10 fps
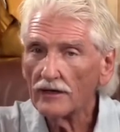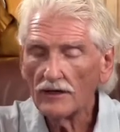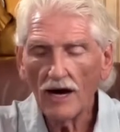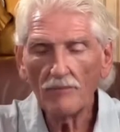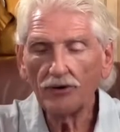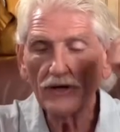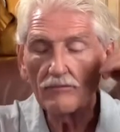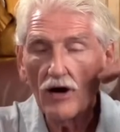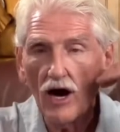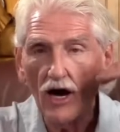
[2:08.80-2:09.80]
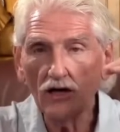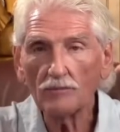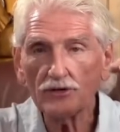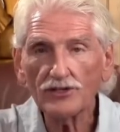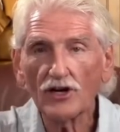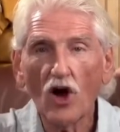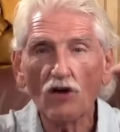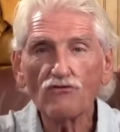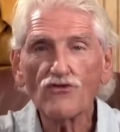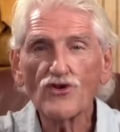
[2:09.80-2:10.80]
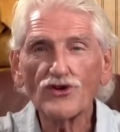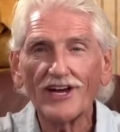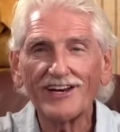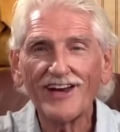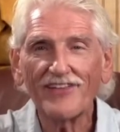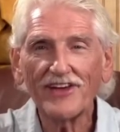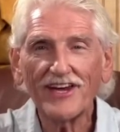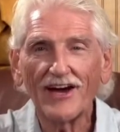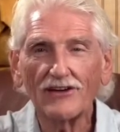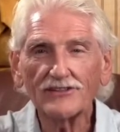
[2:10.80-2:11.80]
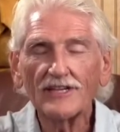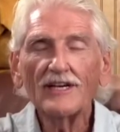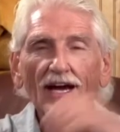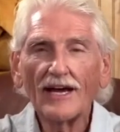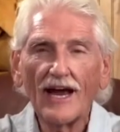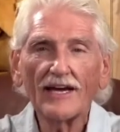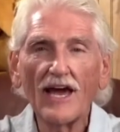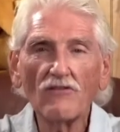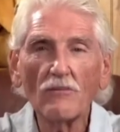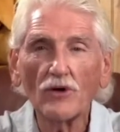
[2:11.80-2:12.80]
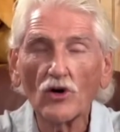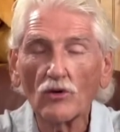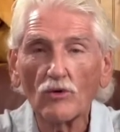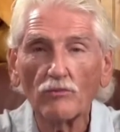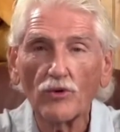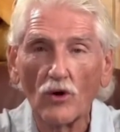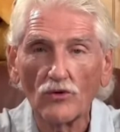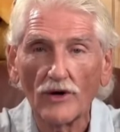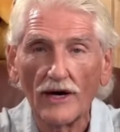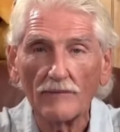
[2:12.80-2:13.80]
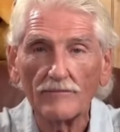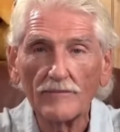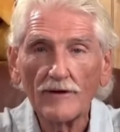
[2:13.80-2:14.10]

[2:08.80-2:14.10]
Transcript: I put him 100% on fruit and nothing else, and I gave him an herbal program.